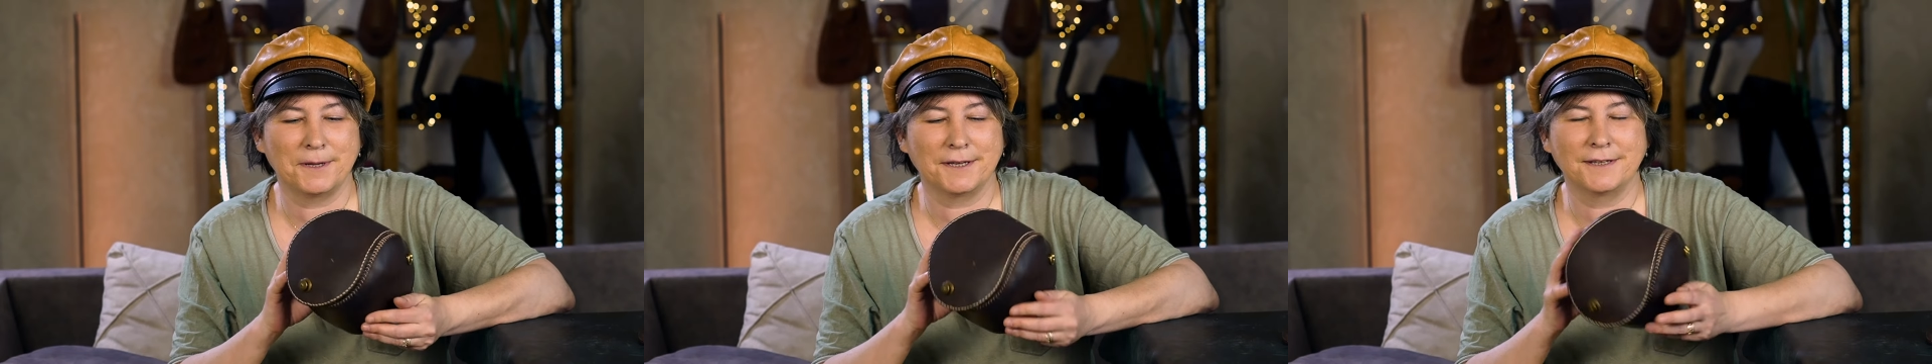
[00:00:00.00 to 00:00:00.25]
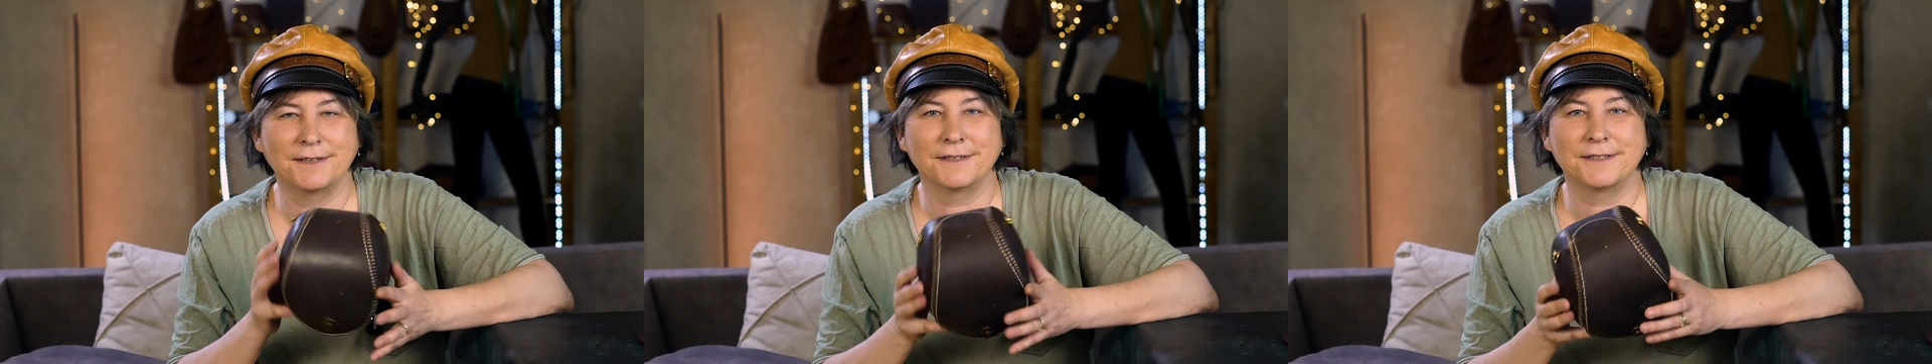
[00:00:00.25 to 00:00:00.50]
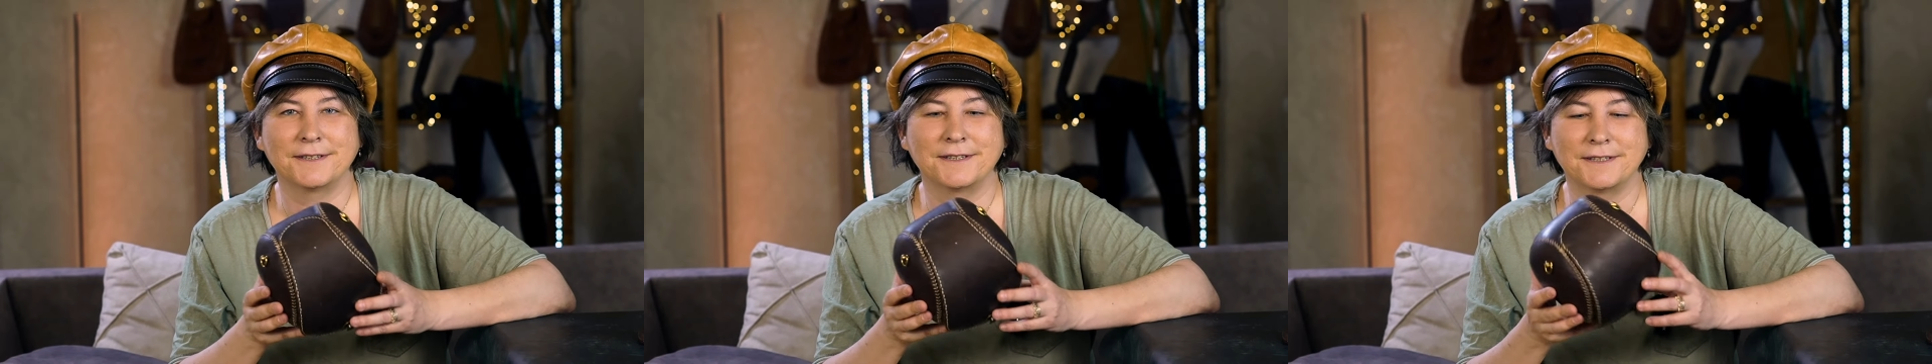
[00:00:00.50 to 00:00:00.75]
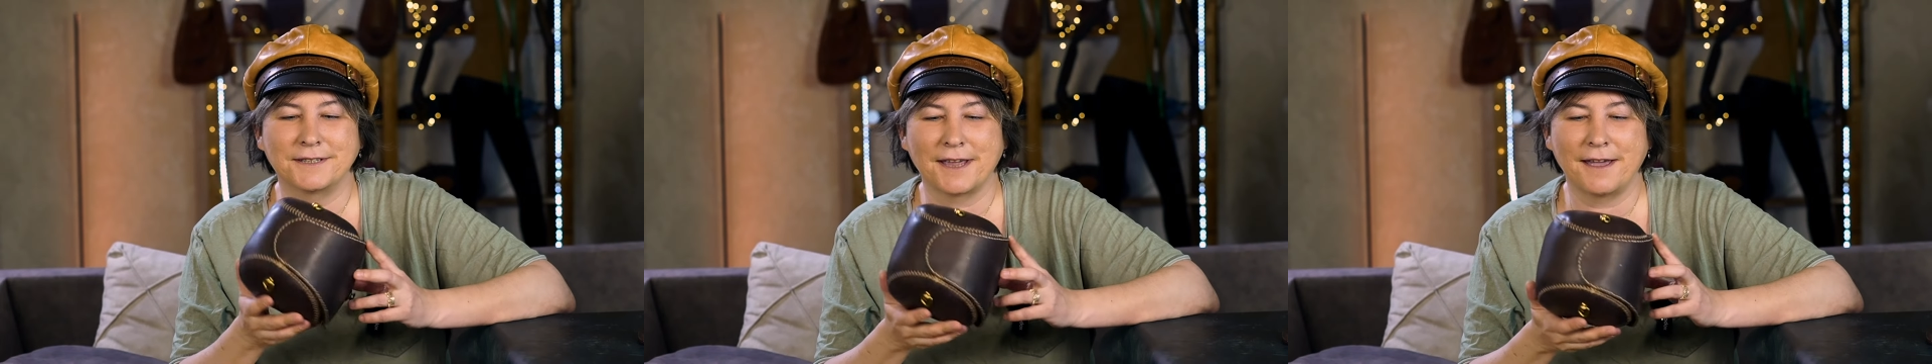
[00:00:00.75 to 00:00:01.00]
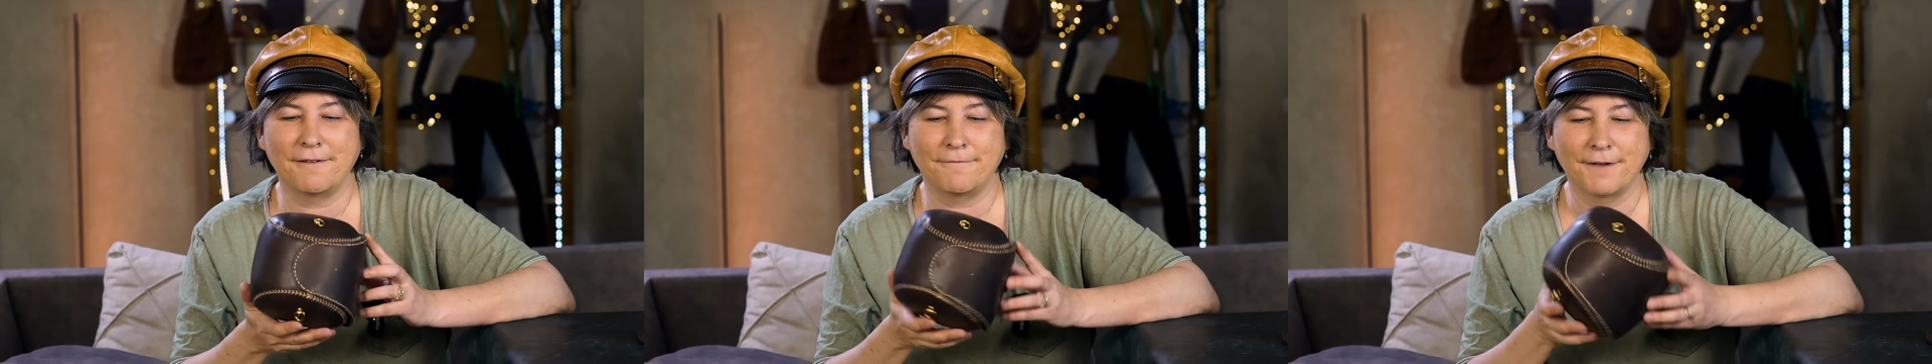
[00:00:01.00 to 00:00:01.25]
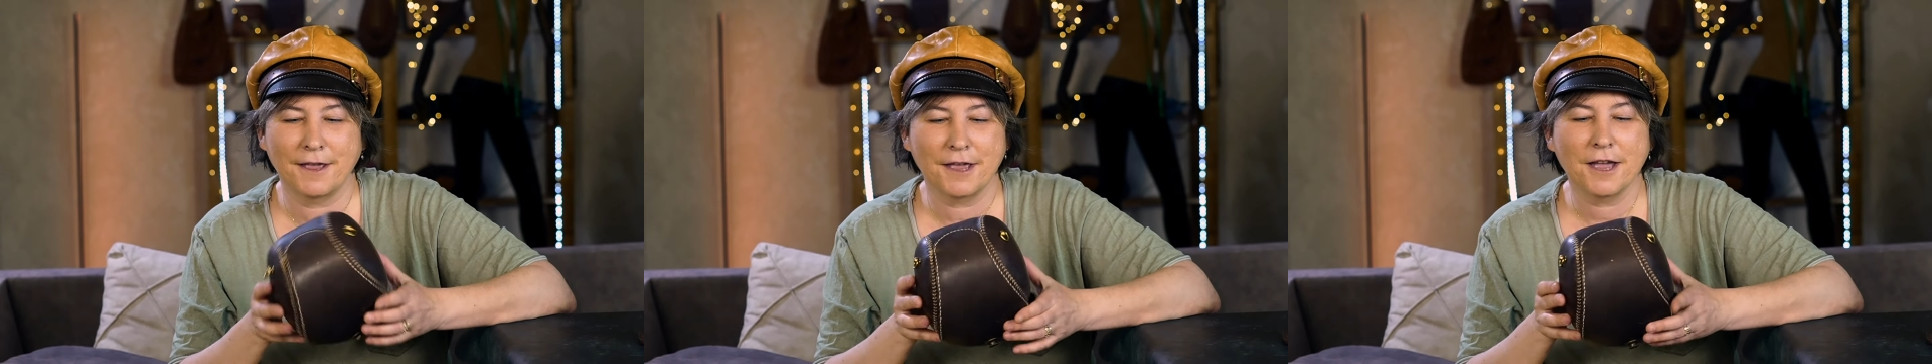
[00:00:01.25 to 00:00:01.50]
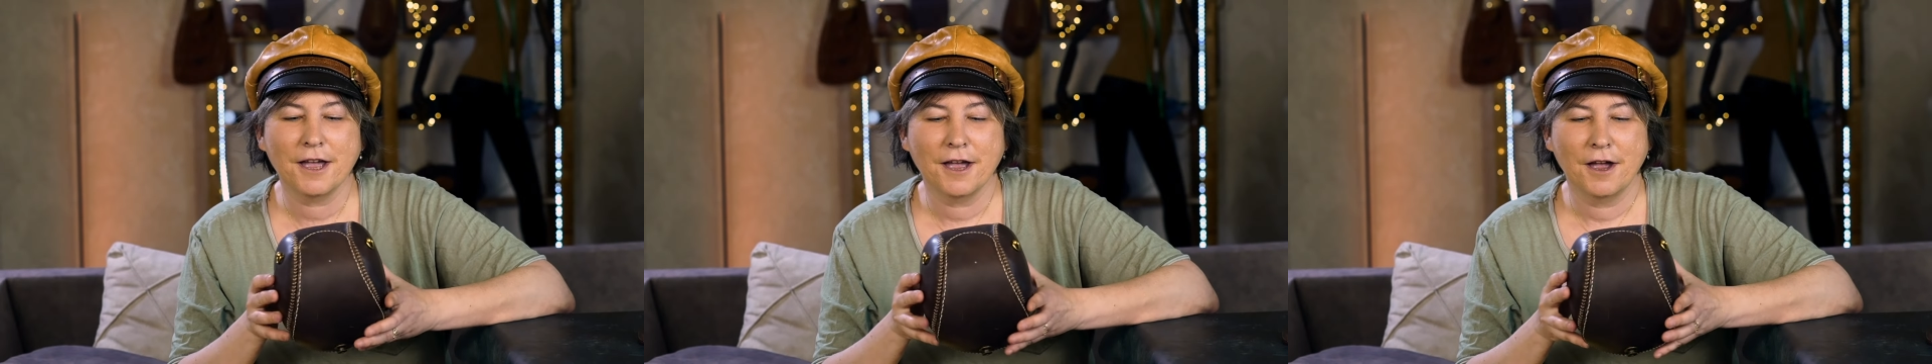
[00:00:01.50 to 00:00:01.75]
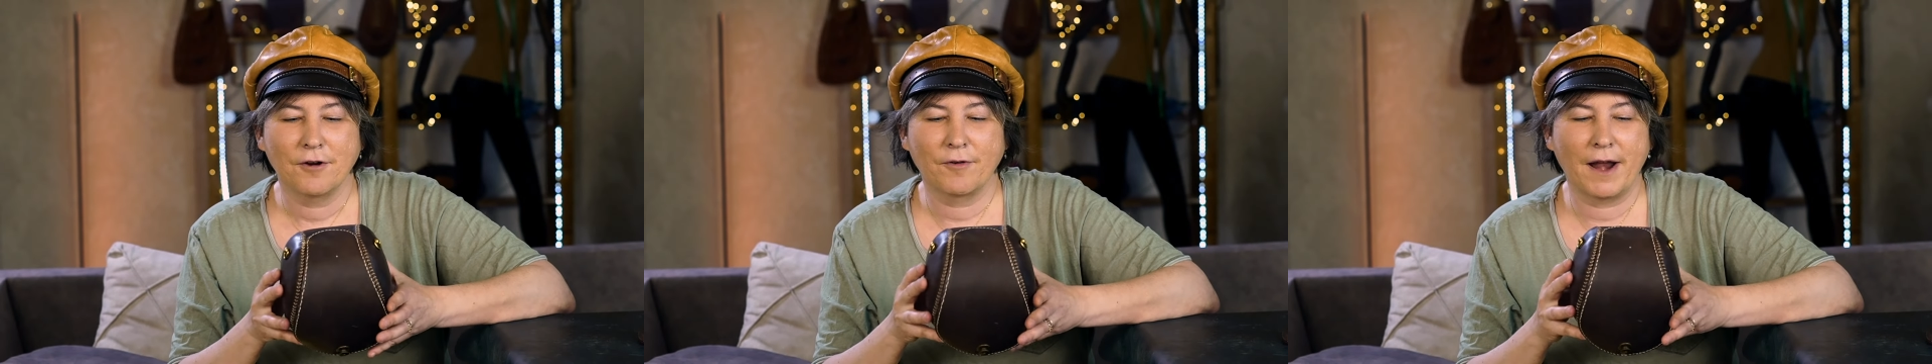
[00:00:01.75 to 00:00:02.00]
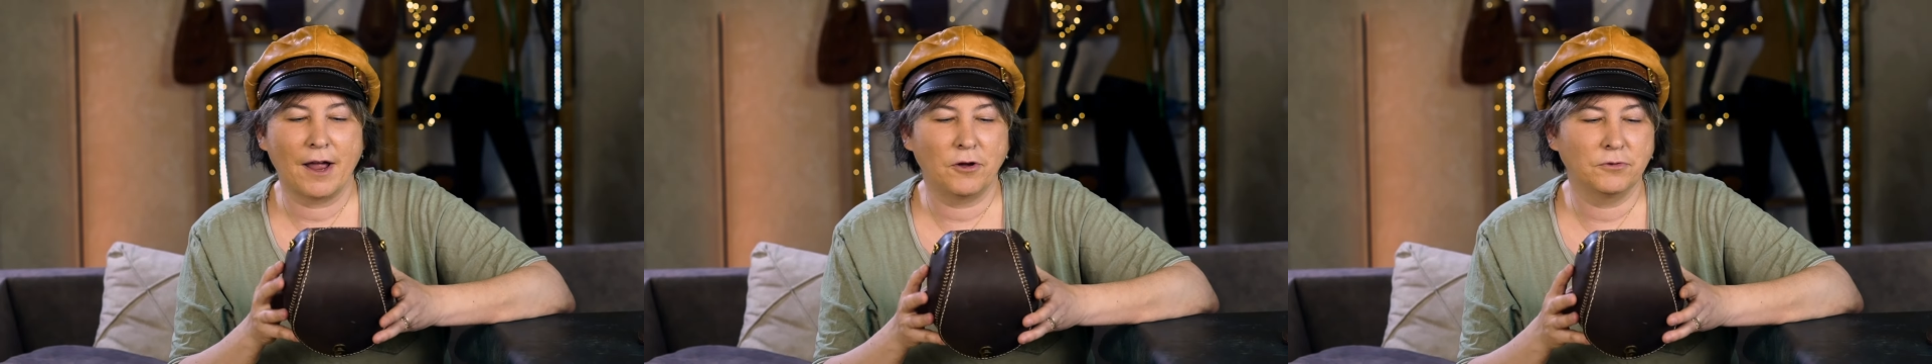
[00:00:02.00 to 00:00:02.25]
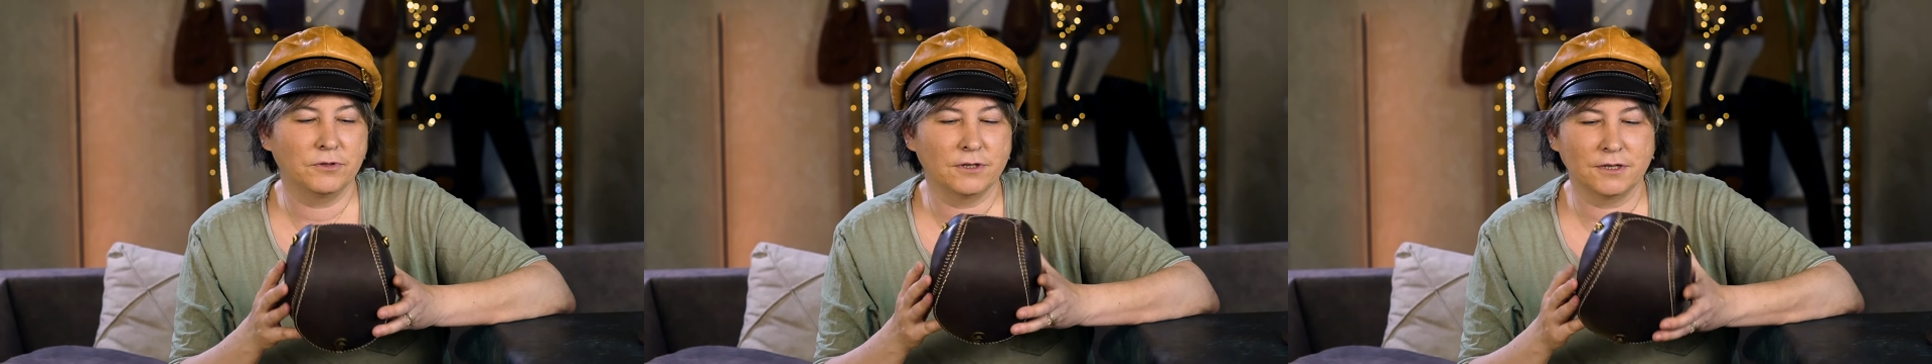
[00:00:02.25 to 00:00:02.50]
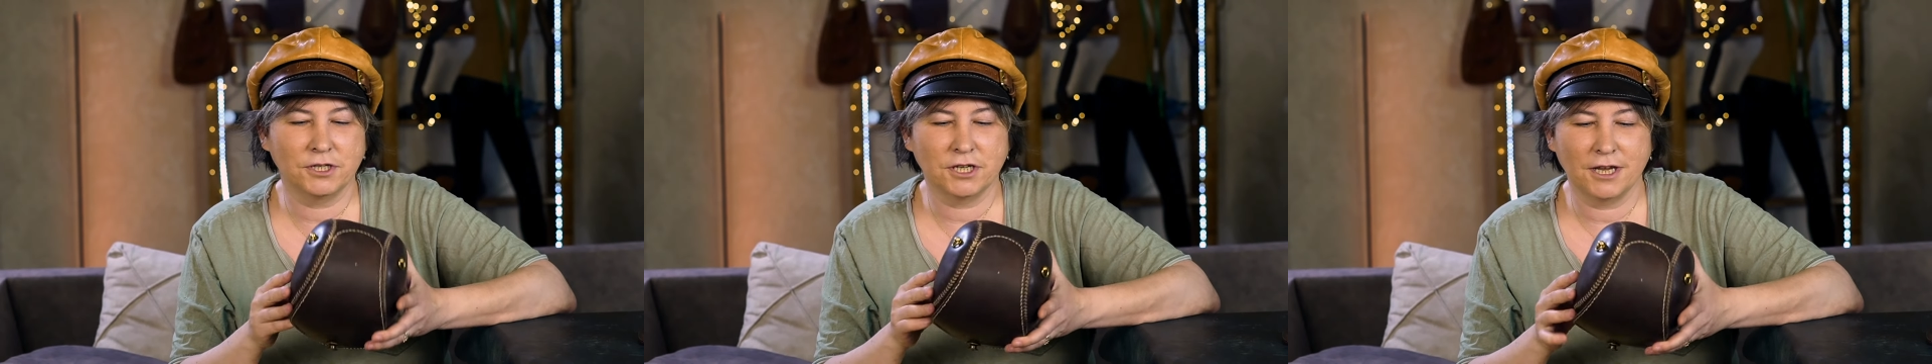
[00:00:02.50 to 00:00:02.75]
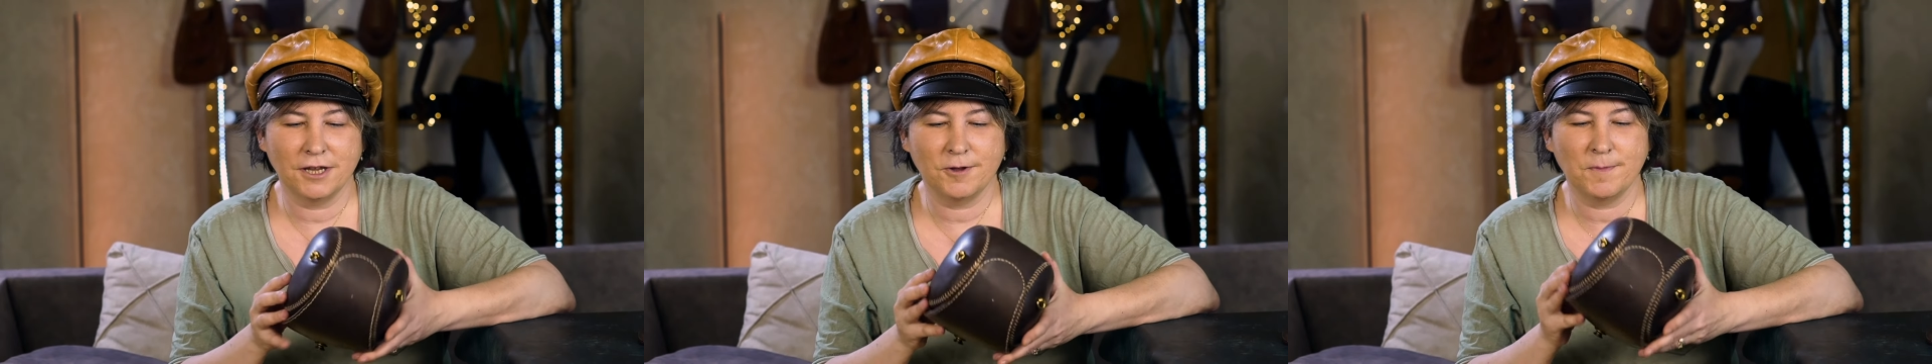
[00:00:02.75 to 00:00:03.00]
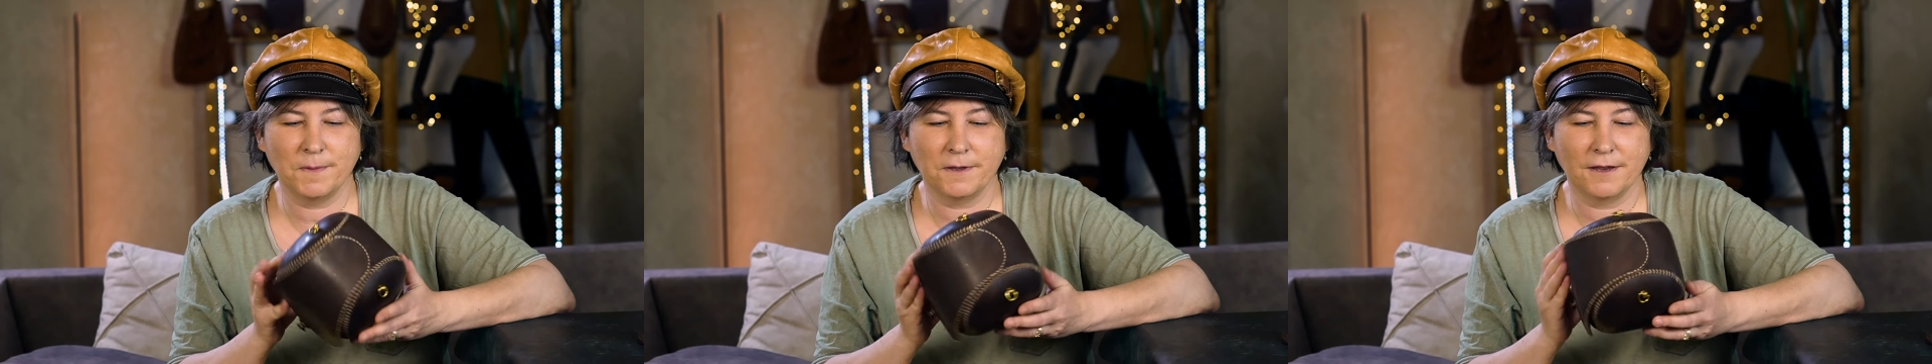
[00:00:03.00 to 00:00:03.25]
It doesn't have round shape,